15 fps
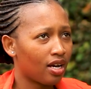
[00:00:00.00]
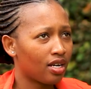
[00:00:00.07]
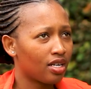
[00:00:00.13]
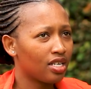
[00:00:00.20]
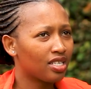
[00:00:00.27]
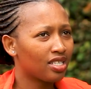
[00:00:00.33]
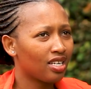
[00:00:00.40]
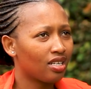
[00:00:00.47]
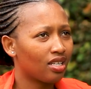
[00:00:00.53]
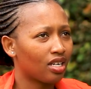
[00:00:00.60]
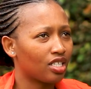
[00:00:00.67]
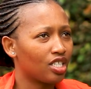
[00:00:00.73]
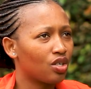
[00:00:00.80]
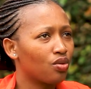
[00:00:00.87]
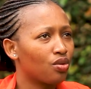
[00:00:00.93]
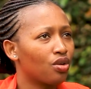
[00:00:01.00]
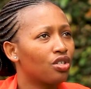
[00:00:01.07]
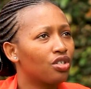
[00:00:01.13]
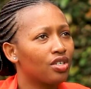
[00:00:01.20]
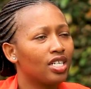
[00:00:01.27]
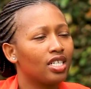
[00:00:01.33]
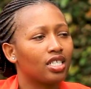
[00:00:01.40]
He said that he could
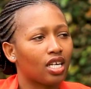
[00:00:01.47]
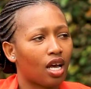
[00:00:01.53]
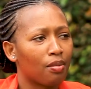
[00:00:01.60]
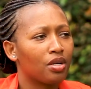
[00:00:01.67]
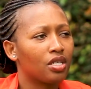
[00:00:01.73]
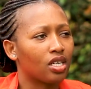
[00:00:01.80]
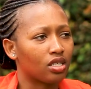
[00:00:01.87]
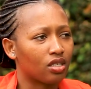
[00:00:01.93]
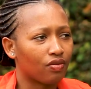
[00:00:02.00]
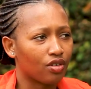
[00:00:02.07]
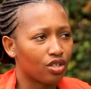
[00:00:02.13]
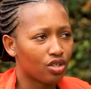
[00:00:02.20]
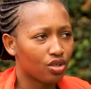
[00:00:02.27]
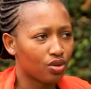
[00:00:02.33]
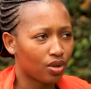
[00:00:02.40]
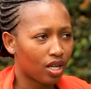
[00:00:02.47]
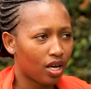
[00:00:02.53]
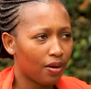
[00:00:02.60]
not really term it as fistula.